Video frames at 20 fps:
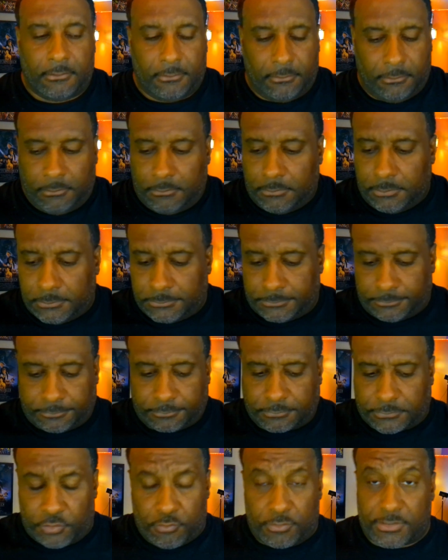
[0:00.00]
to
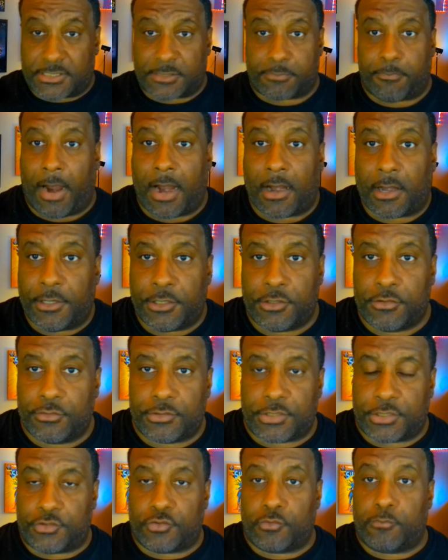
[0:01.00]
inspire you
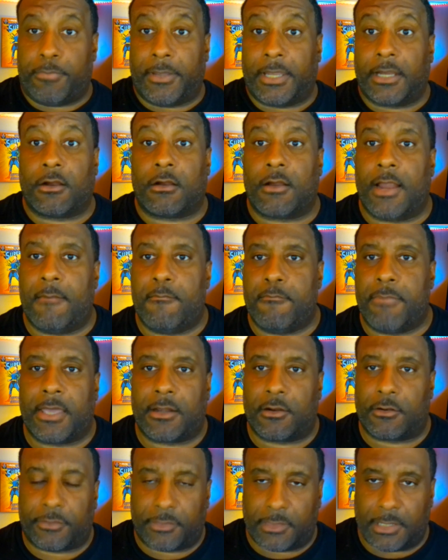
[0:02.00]
to do bigger and
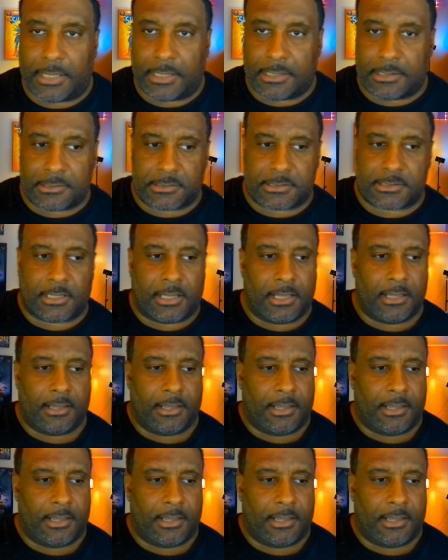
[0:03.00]
better things,